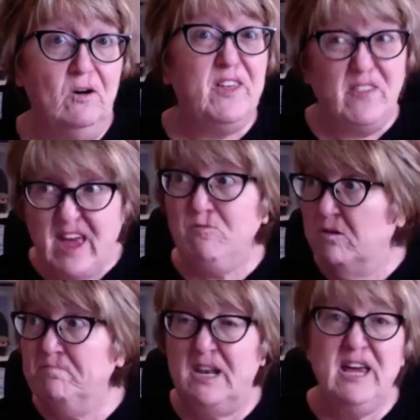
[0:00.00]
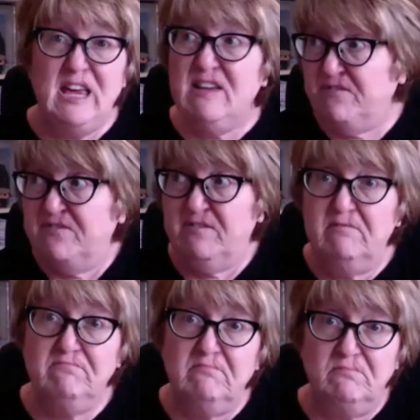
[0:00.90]
that they would believe.
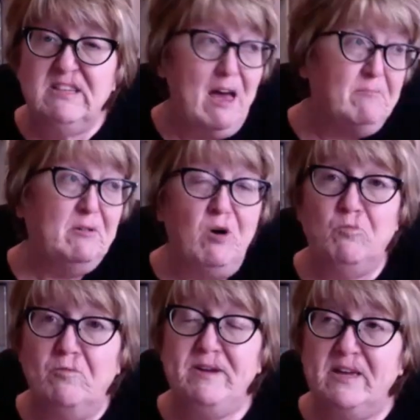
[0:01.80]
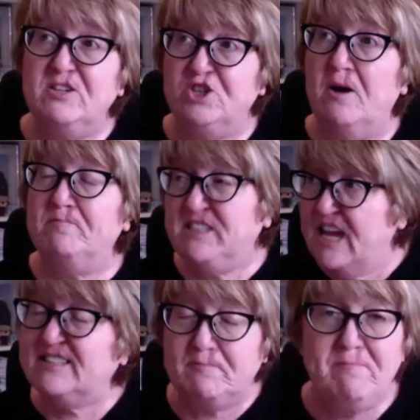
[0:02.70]
Yeah, my mum would be at the shops.
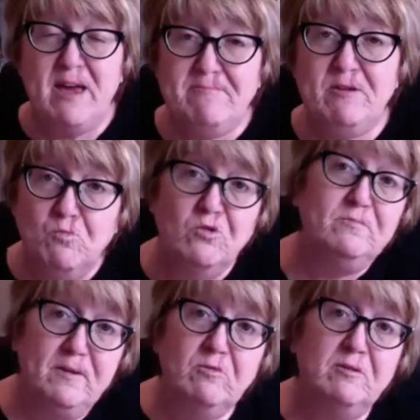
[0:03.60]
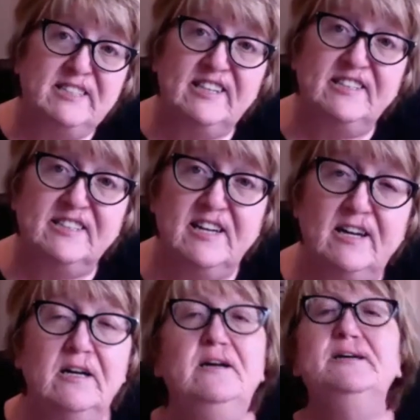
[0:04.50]
Yes, my baby would be with my sister.
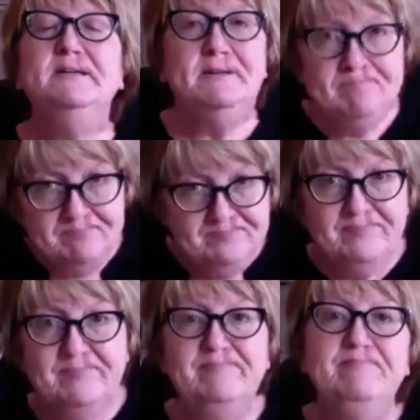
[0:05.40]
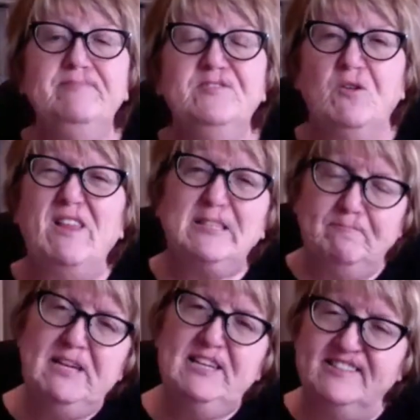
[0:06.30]
So that's
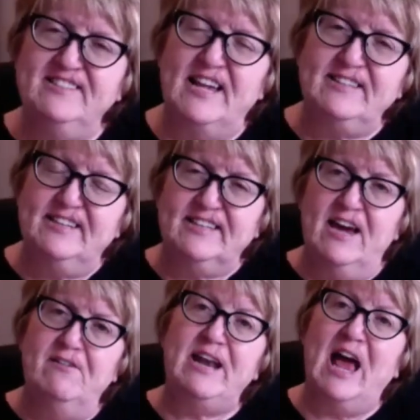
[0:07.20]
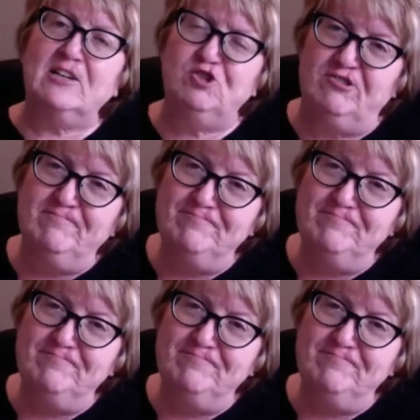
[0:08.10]
person-centered care in action.